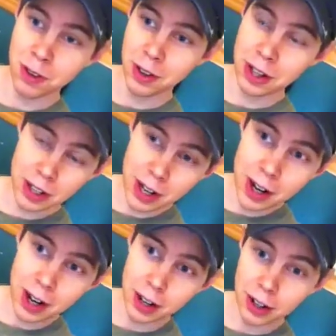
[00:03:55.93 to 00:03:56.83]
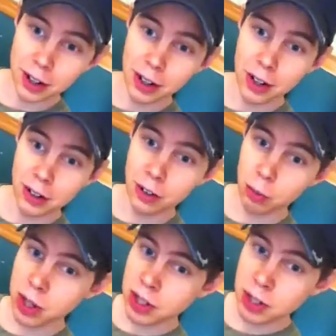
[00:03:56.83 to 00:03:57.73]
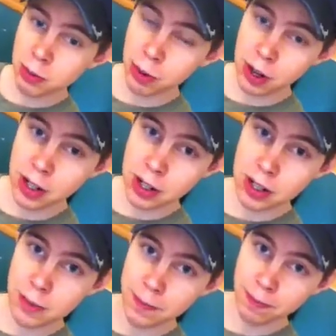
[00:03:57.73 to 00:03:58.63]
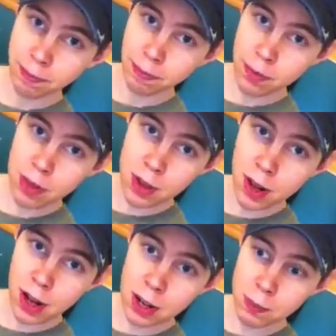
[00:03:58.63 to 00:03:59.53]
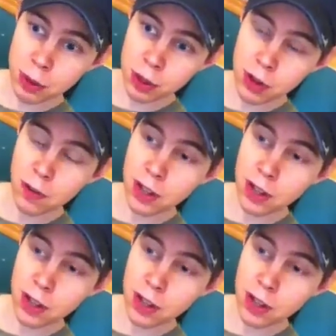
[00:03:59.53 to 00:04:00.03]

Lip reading: And yeah, Weston Price observed